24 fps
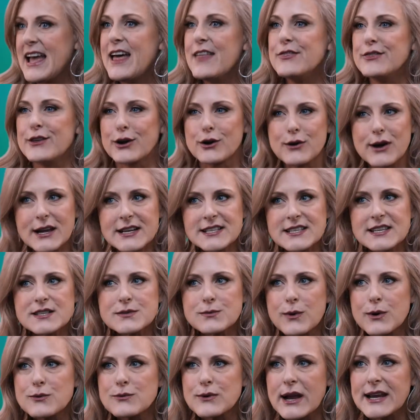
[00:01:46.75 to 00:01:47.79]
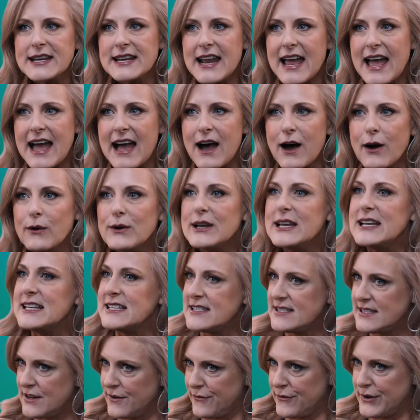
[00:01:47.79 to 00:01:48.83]
The crisis one right now is
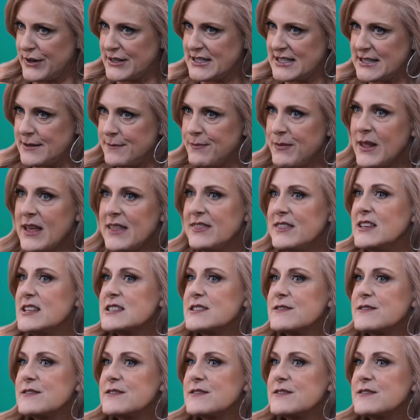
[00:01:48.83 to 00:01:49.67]
different. This